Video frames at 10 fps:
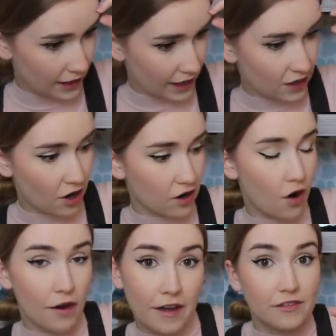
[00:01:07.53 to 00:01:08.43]
and I got
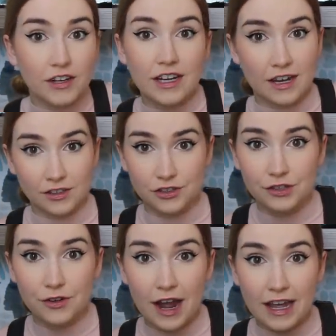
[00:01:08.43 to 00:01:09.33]
every
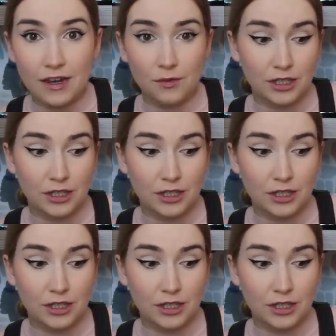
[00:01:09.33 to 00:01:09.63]
country right,